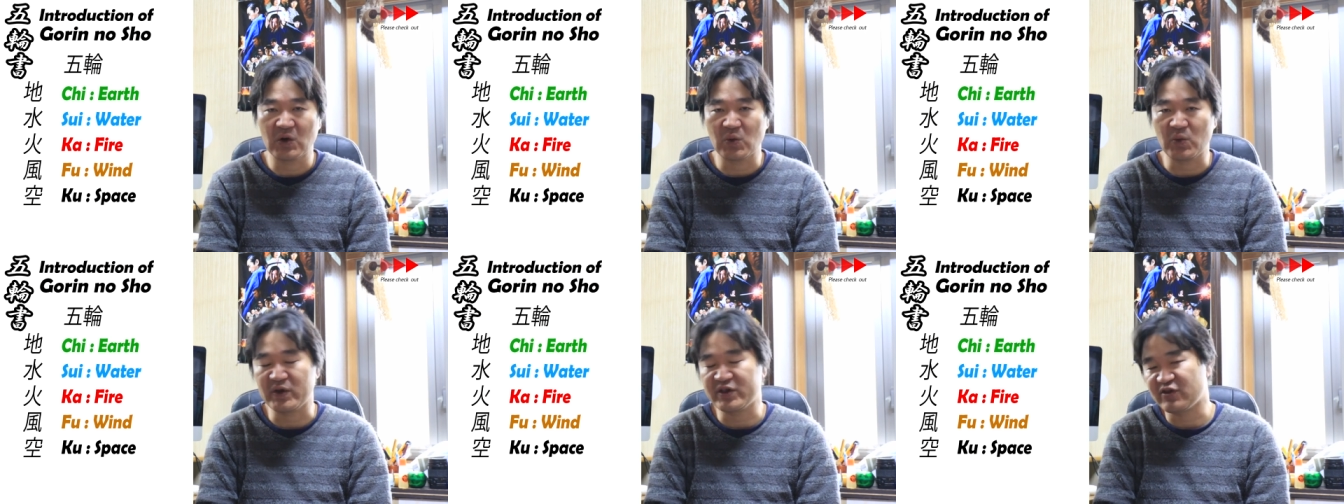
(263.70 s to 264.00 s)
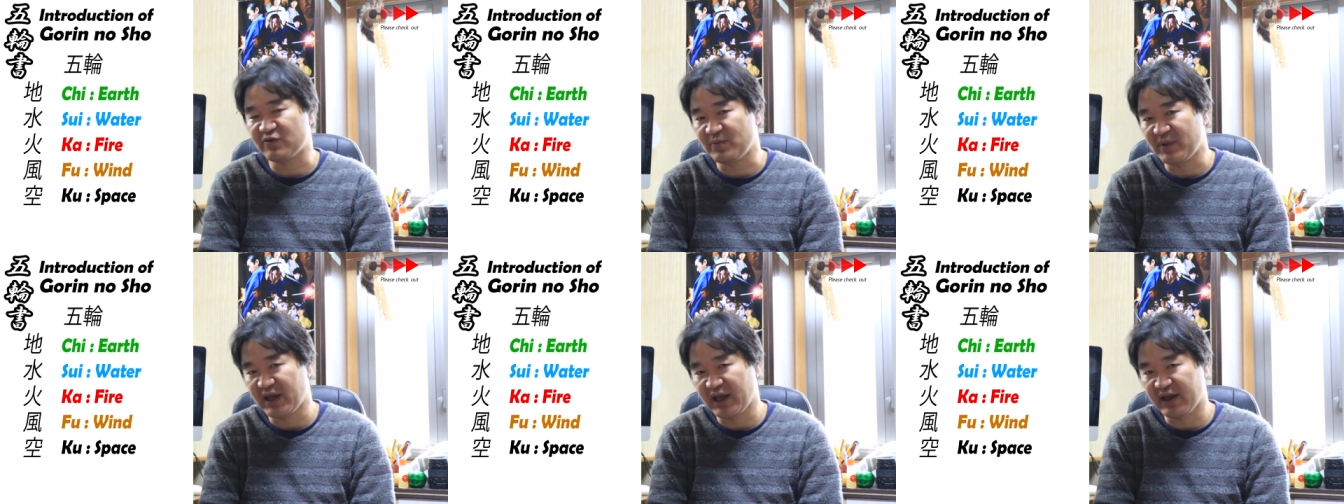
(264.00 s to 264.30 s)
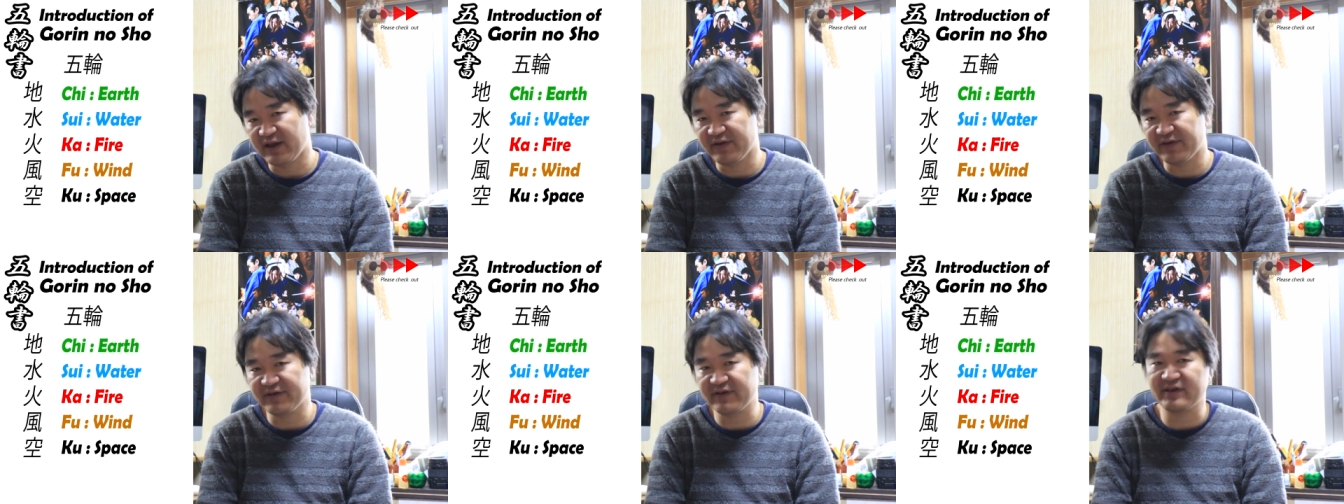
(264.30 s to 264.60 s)
which
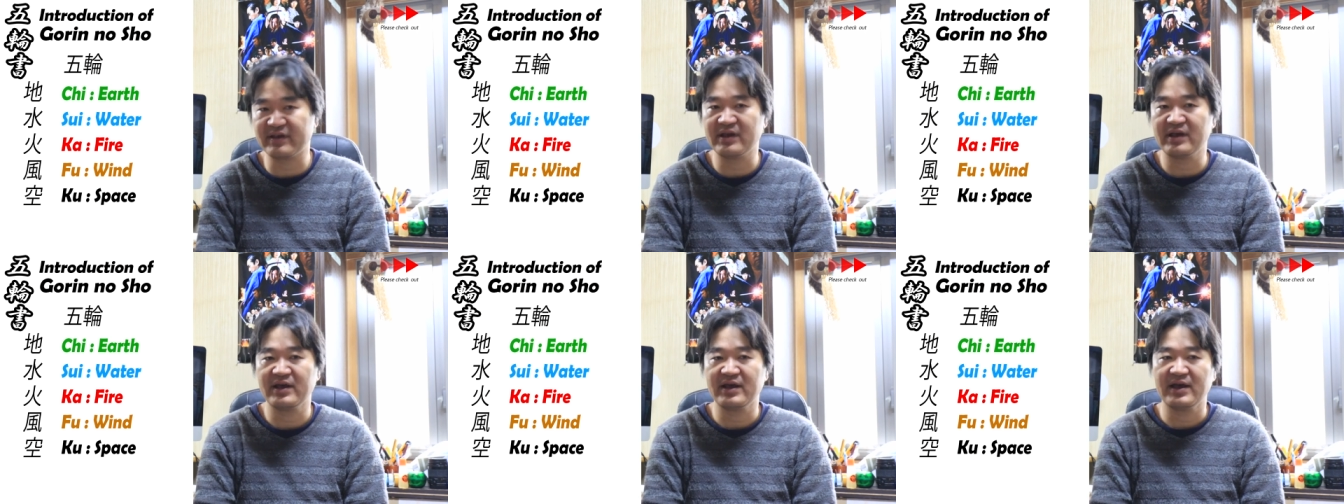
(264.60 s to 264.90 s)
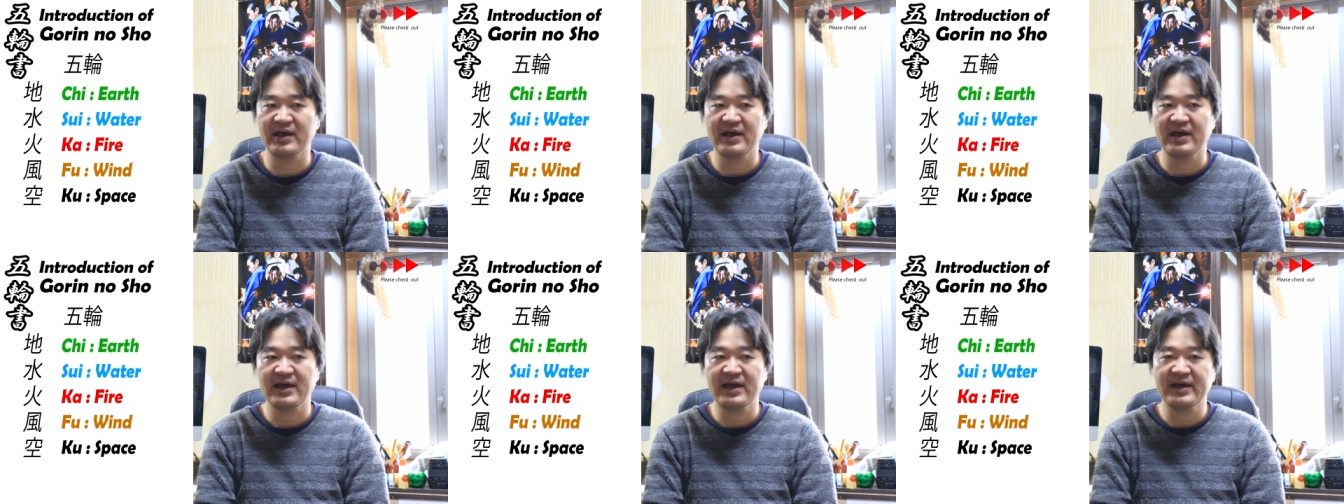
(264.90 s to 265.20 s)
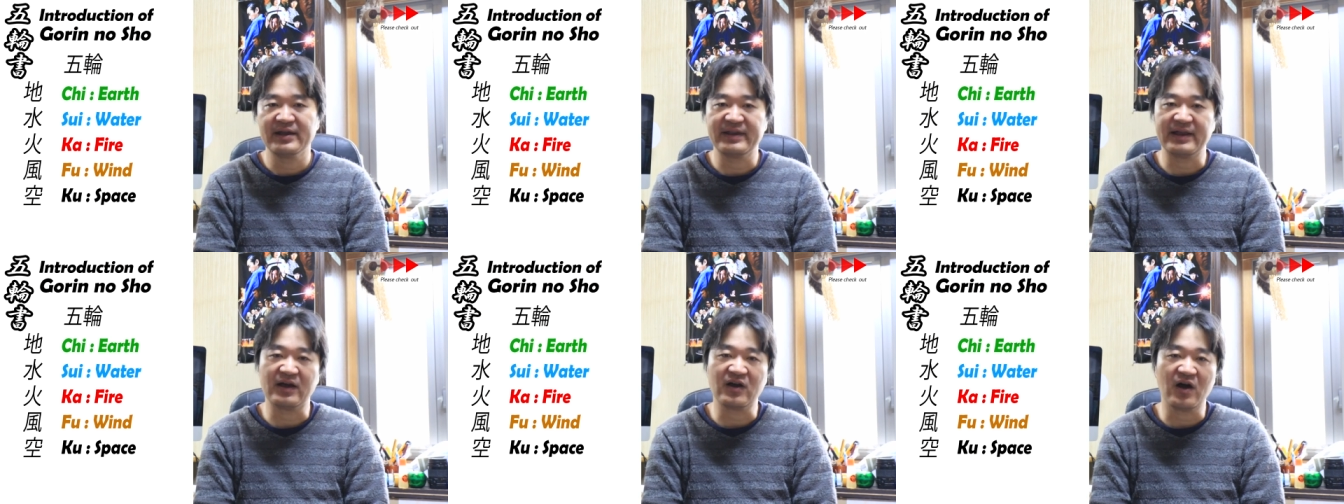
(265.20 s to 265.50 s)
means
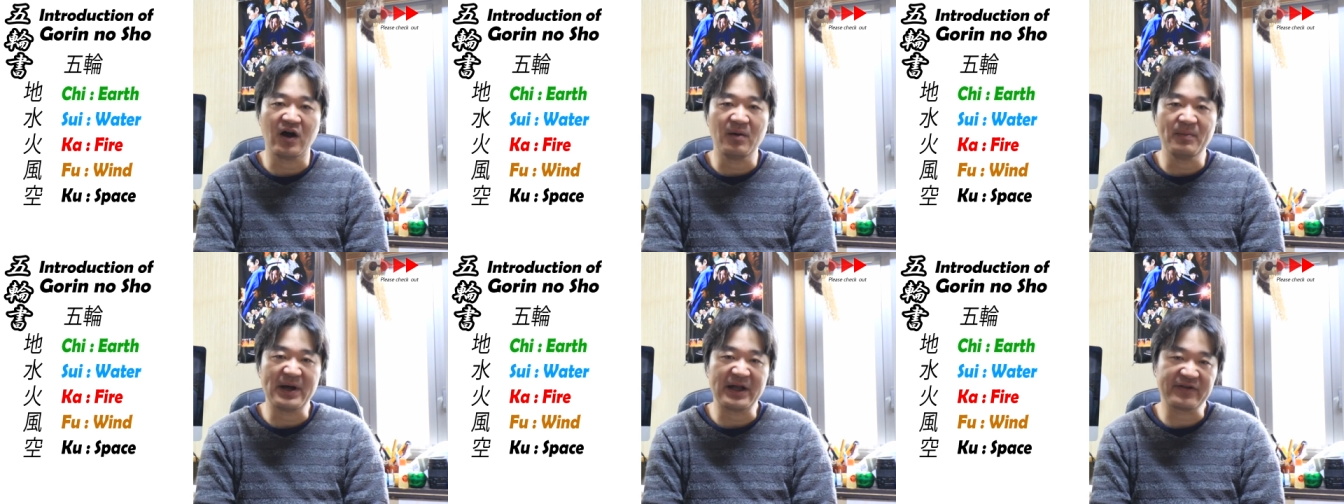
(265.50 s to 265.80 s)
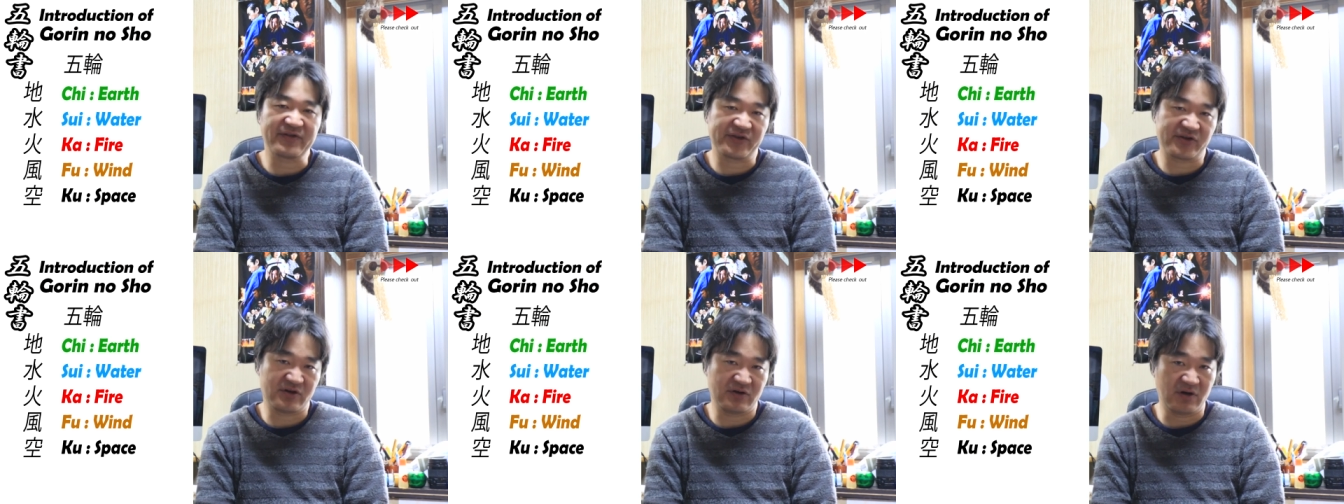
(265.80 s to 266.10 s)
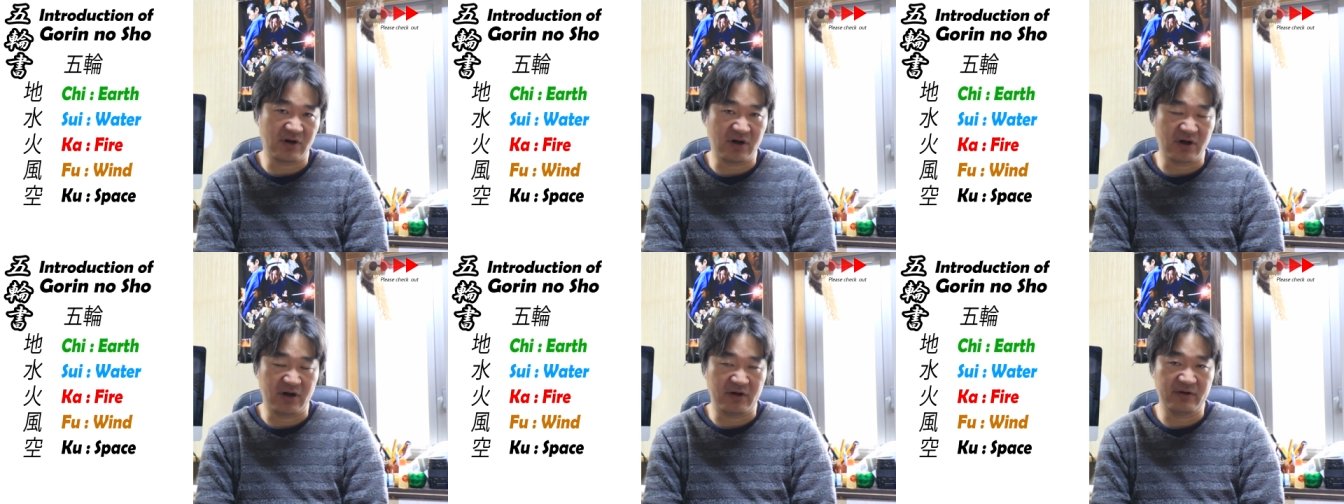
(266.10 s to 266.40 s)
the combat
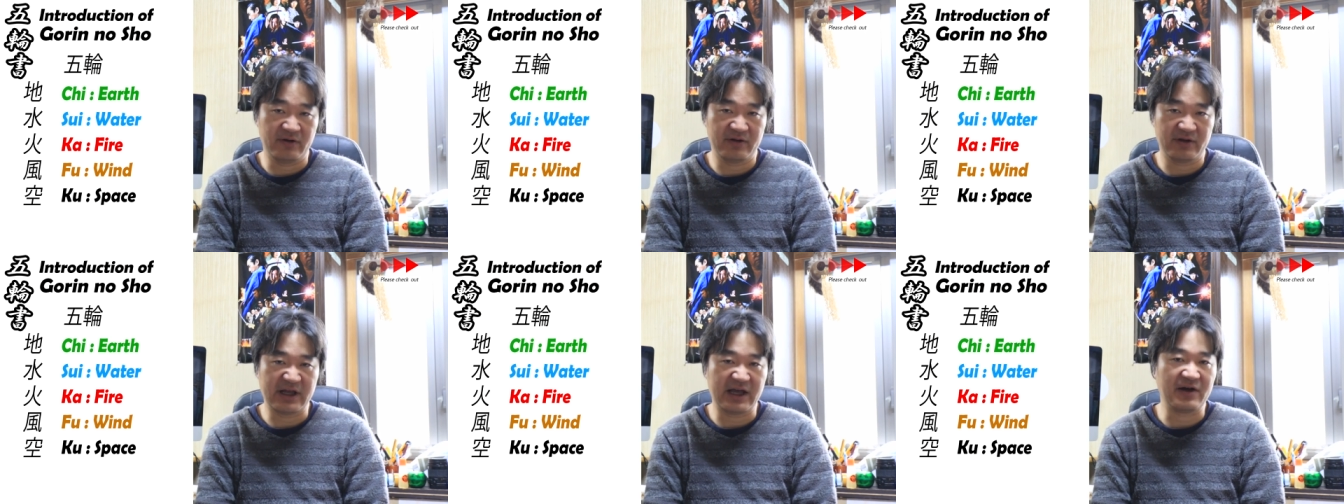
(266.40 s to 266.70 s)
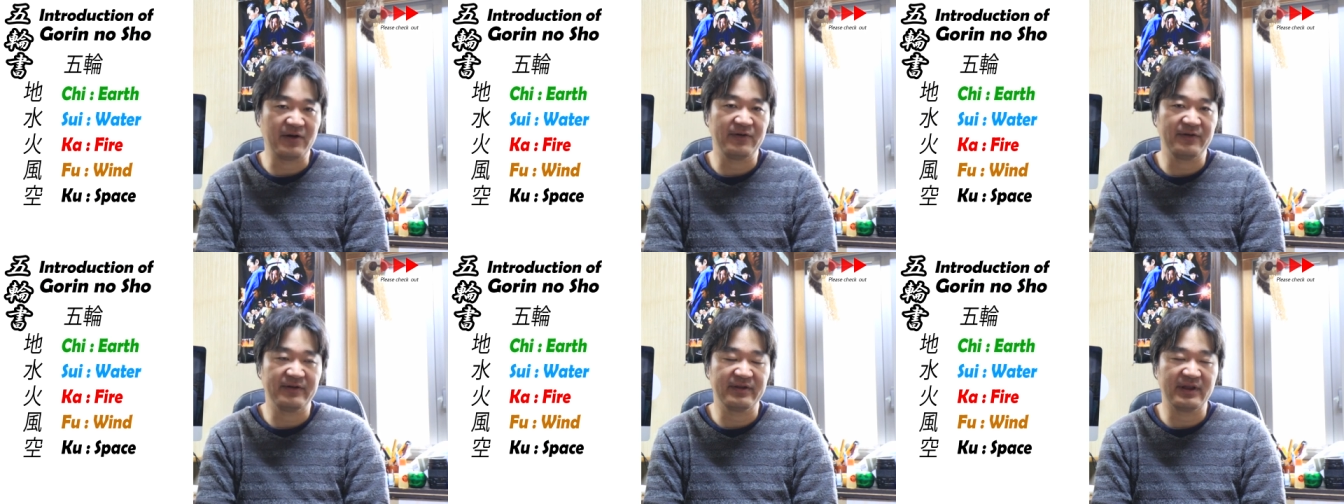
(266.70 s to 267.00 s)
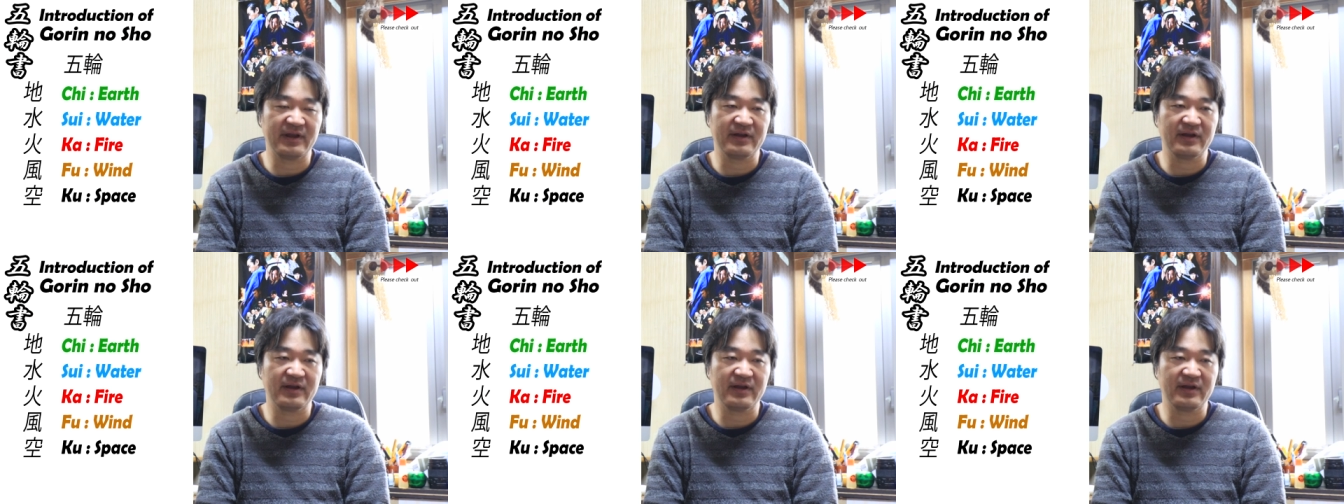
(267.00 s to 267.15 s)
scroll, uh,